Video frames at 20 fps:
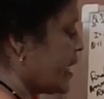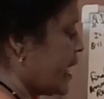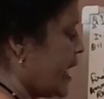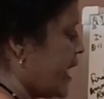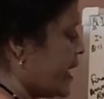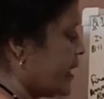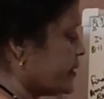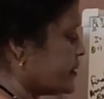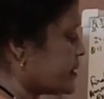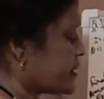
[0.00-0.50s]

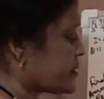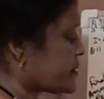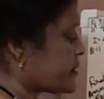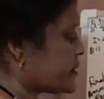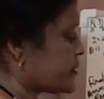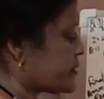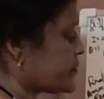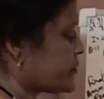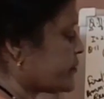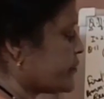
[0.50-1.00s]
And this
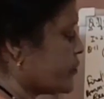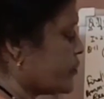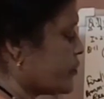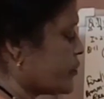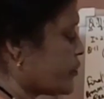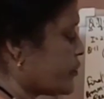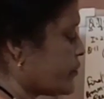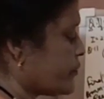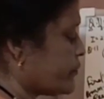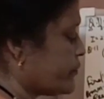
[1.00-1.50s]
is
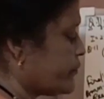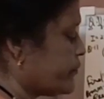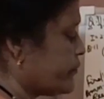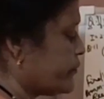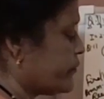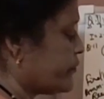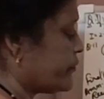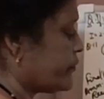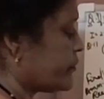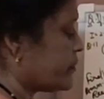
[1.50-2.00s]
4 ohm.
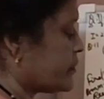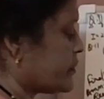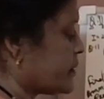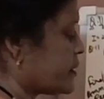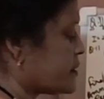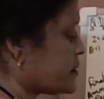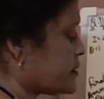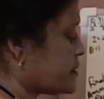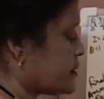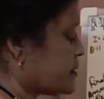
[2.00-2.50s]

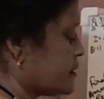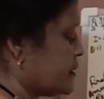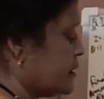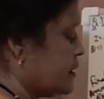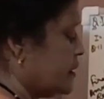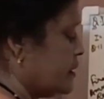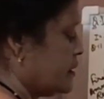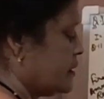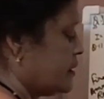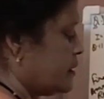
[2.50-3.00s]
This
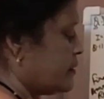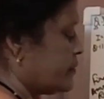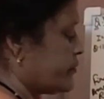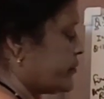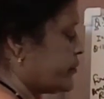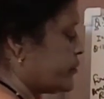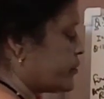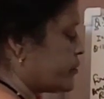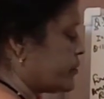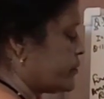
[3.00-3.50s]

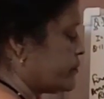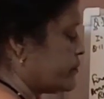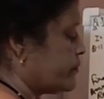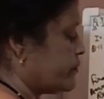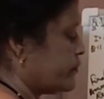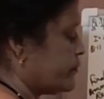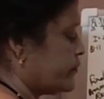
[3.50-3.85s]
4 ohm.